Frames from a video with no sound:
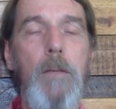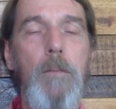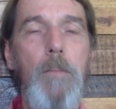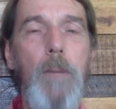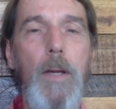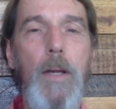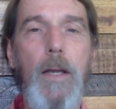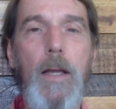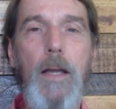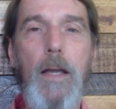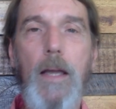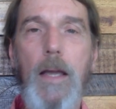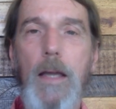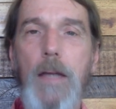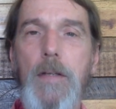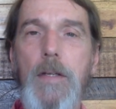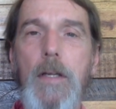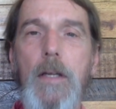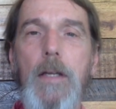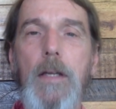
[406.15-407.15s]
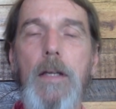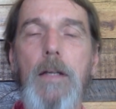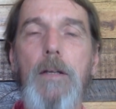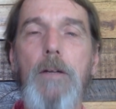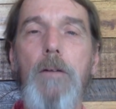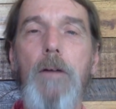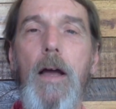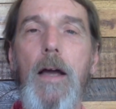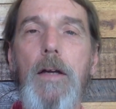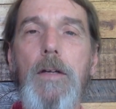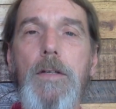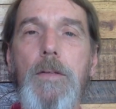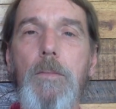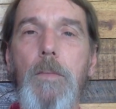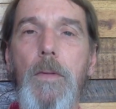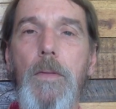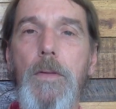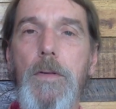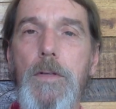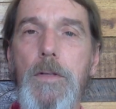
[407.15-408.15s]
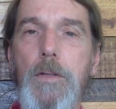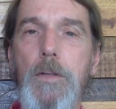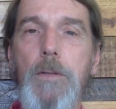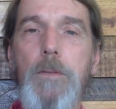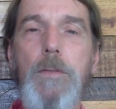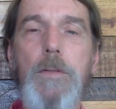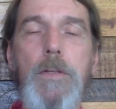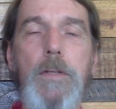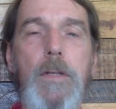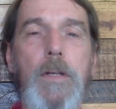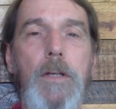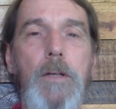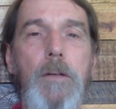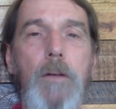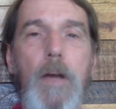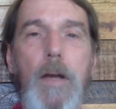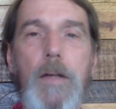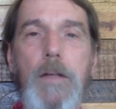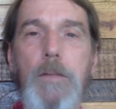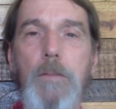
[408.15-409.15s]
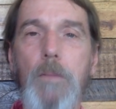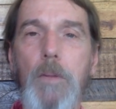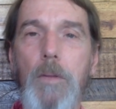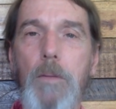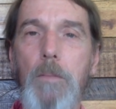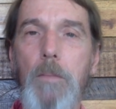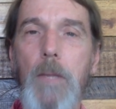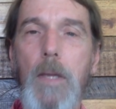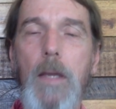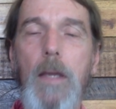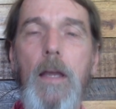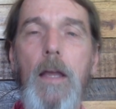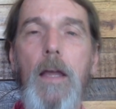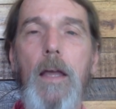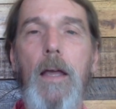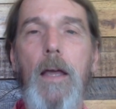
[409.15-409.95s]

by engaging in interaction with the students and interaction with me,